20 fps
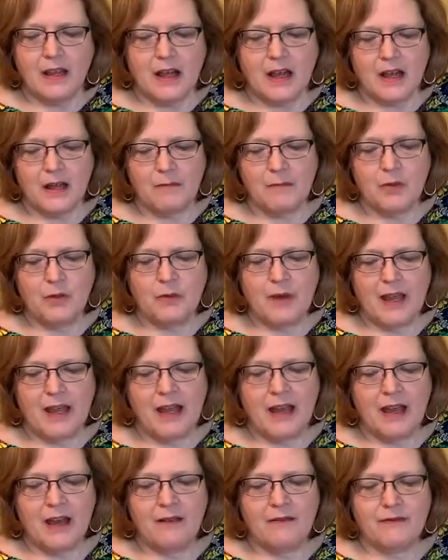Um, you
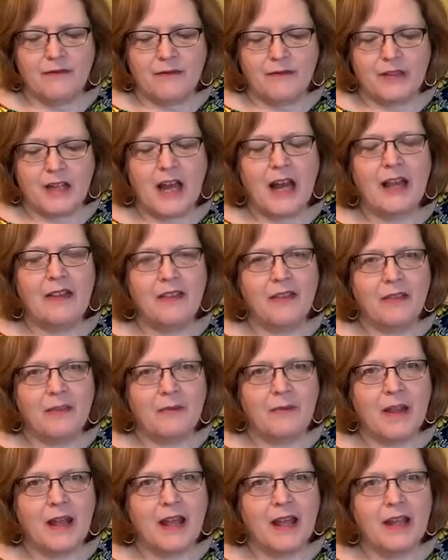have cotton
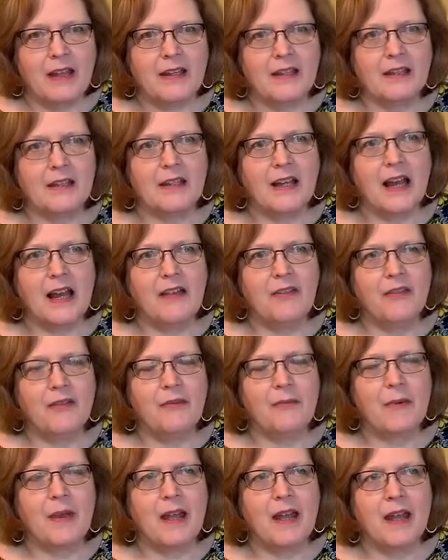thread. Cotton
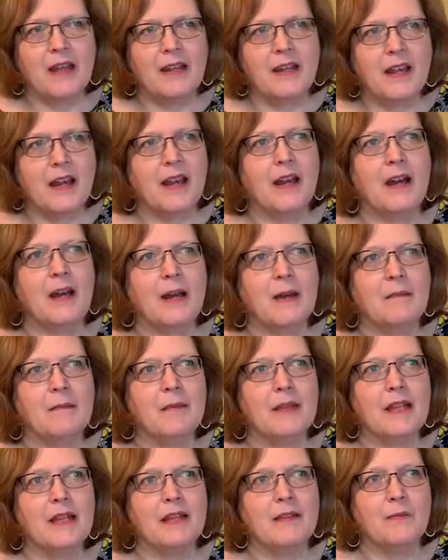thread
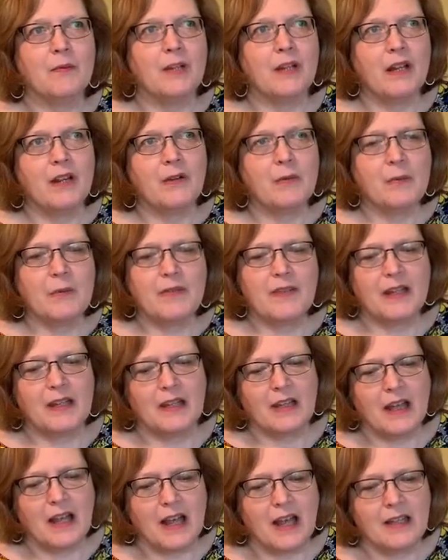um, is one hundred
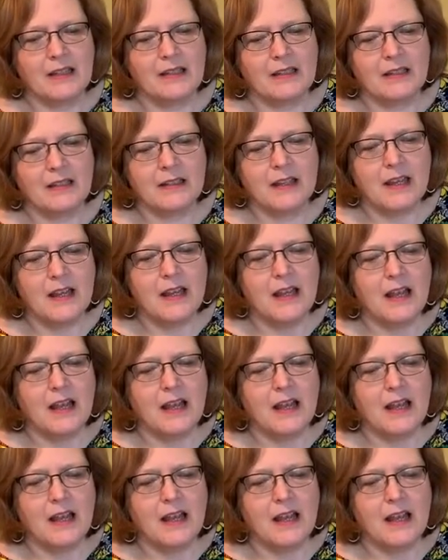percent cotton.